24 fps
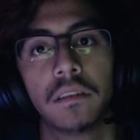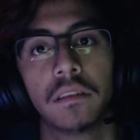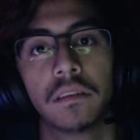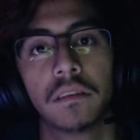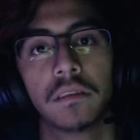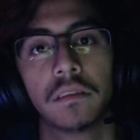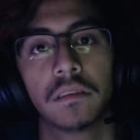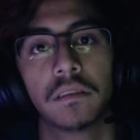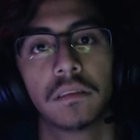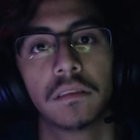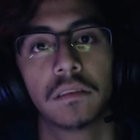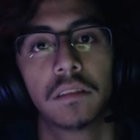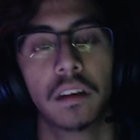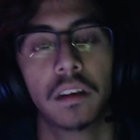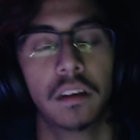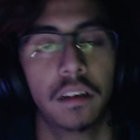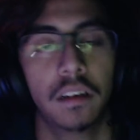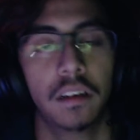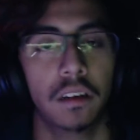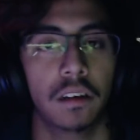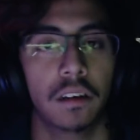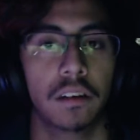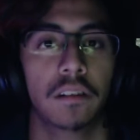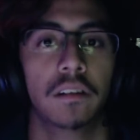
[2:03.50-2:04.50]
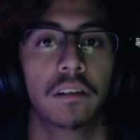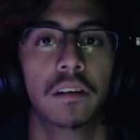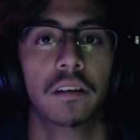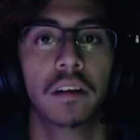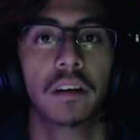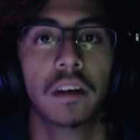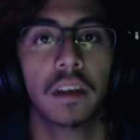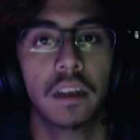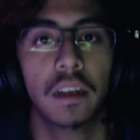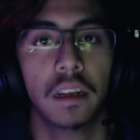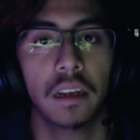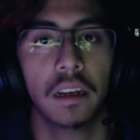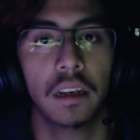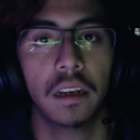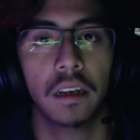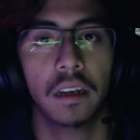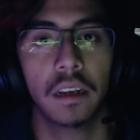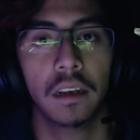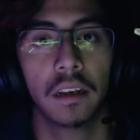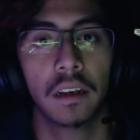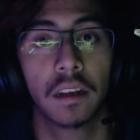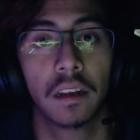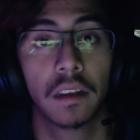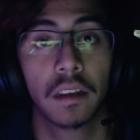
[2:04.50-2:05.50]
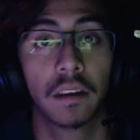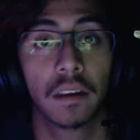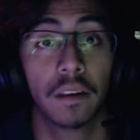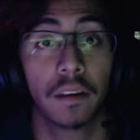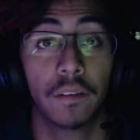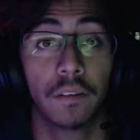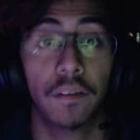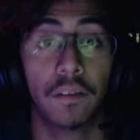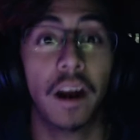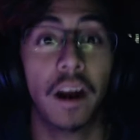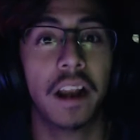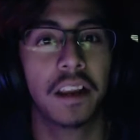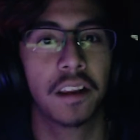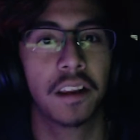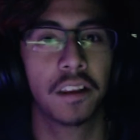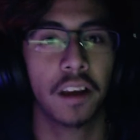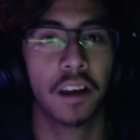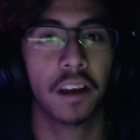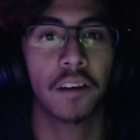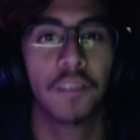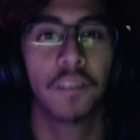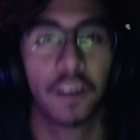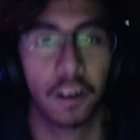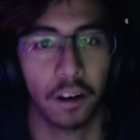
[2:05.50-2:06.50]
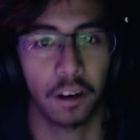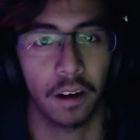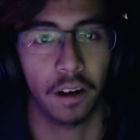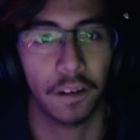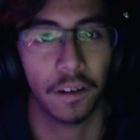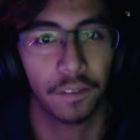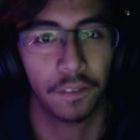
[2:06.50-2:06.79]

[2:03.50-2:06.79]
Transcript: to do is find yourself a girlfriend.